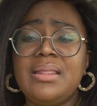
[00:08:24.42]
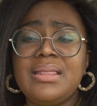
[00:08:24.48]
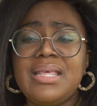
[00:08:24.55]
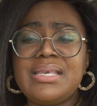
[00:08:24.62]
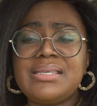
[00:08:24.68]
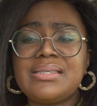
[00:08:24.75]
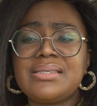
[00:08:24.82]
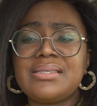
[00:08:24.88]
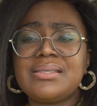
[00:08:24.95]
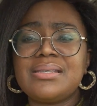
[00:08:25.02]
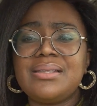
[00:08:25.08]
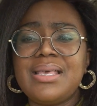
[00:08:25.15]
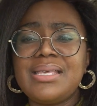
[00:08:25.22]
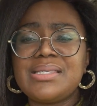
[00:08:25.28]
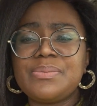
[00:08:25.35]

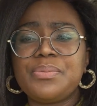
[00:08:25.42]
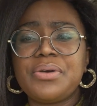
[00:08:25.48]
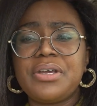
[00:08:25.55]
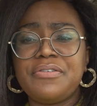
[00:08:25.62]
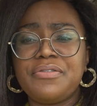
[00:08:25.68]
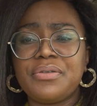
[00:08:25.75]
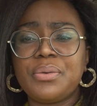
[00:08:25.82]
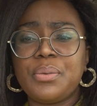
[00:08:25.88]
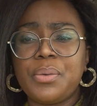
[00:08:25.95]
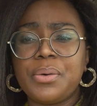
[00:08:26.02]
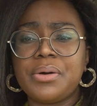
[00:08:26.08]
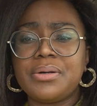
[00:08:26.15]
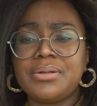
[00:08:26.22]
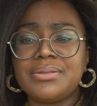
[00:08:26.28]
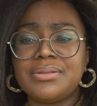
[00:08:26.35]
Let's pray for the
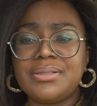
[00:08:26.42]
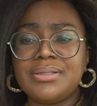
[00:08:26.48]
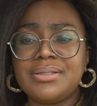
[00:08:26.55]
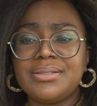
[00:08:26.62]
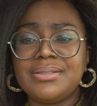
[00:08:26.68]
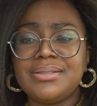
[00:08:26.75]
world.